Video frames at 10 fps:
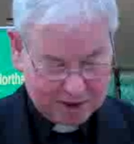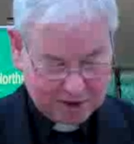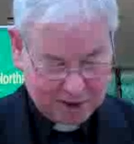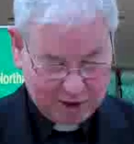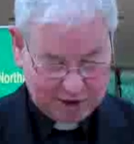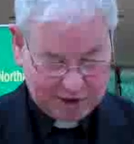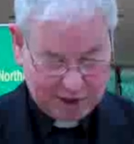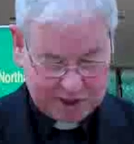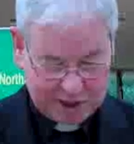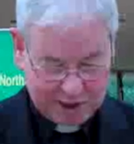of the girls
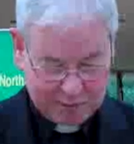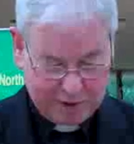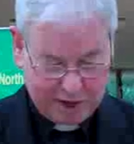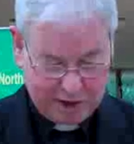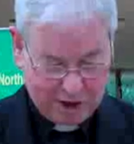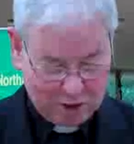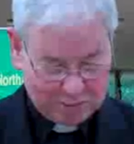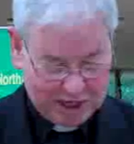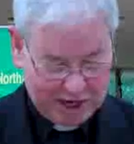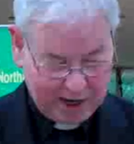dirty, with
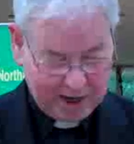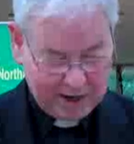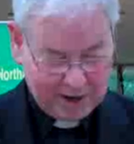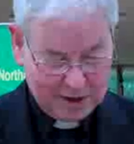uncombed hair.